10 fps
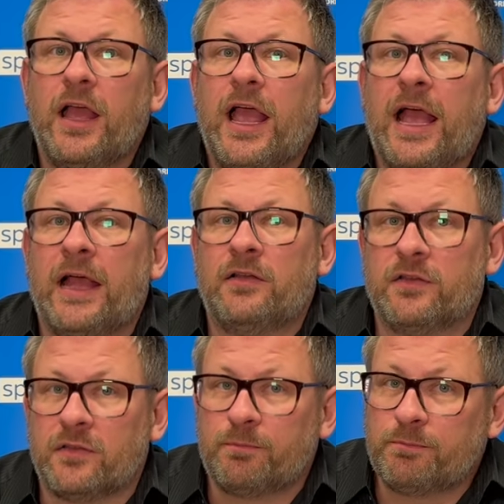and
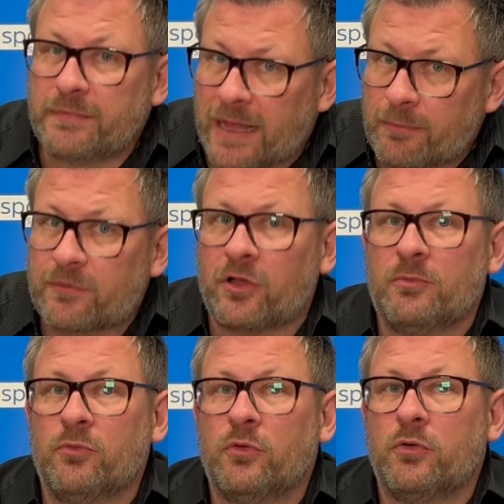there's a damn sight
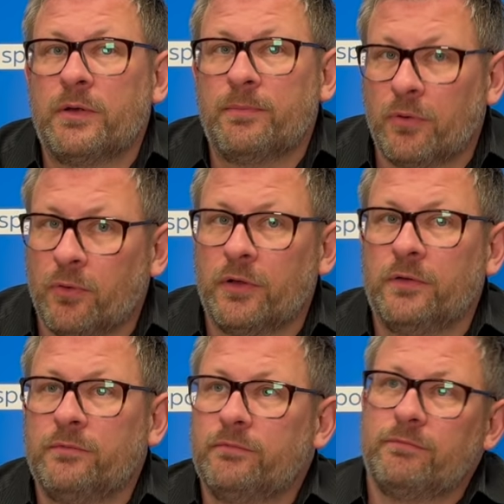more important